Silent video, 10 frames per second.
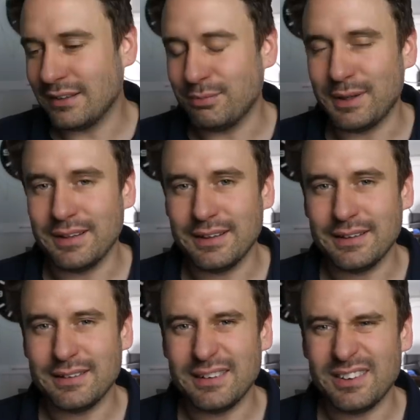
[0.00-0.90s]
have meant that
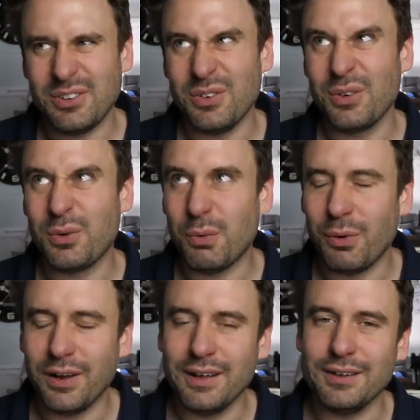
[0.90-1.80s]
it's not
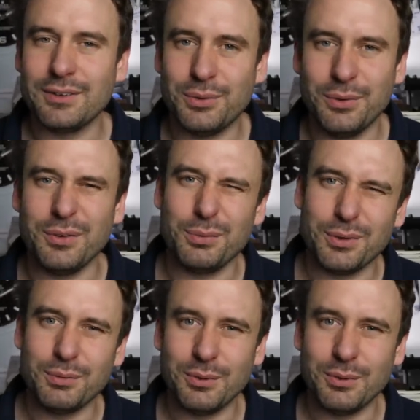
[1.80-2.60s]
quite as cool as what it